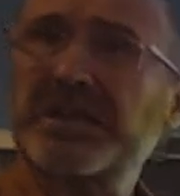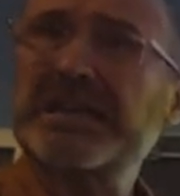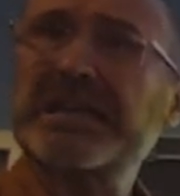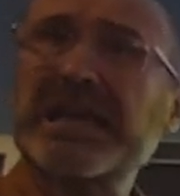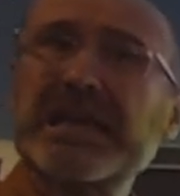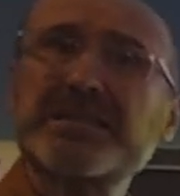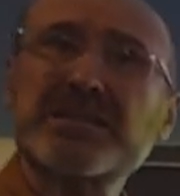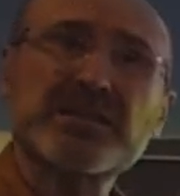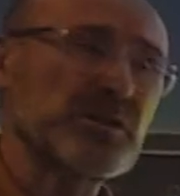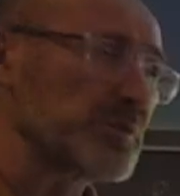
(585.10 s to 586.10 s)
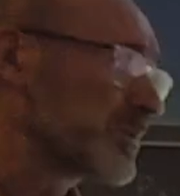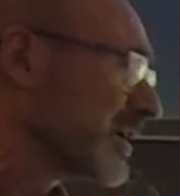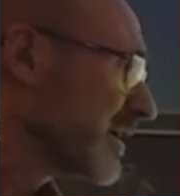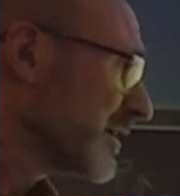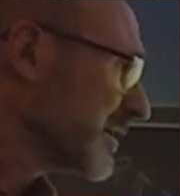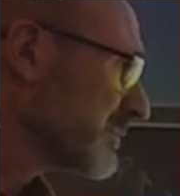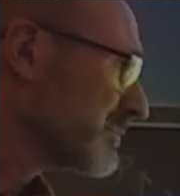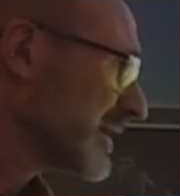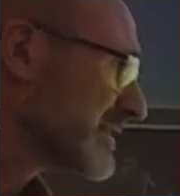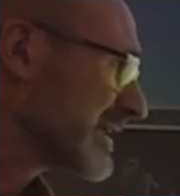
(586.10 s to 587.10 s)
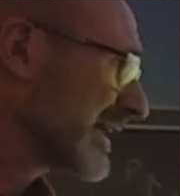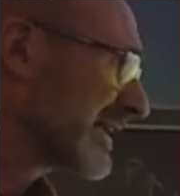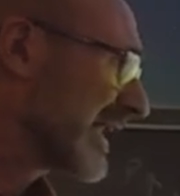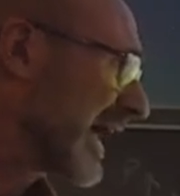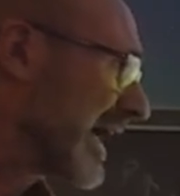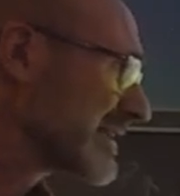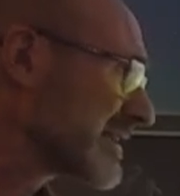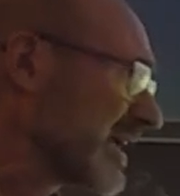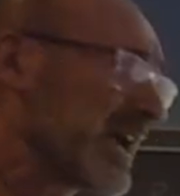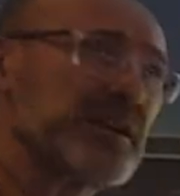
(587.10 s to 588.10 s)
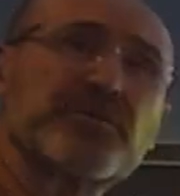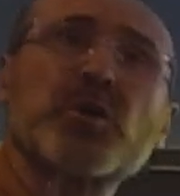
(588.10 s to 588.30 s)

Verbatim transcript: in case you miss a class. And of